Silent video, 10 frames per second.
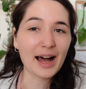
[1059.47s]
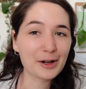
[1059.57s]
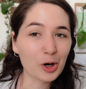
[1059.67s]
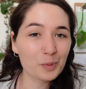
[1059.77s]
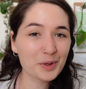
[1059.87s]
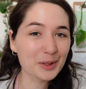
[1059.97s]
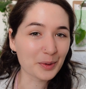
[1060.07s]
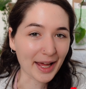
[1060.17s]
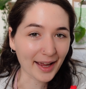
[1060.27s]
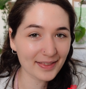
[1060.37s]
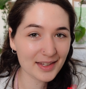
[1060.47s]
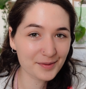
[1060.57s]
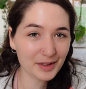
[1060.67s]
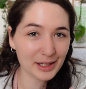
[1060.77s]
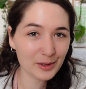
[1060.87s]
I hope you liked this
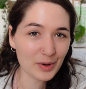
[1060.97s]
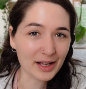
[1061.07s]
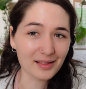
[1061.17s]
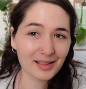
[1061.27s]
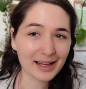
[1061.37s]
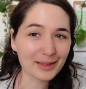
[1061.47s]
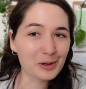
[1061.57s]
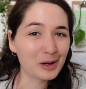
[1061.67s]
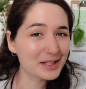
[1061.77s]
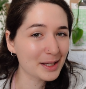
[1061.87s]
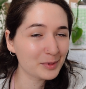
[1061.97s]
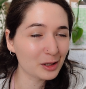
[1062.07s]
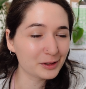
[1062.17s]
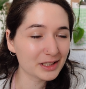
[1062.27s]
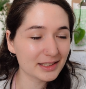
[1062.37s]
video and like the concept of it.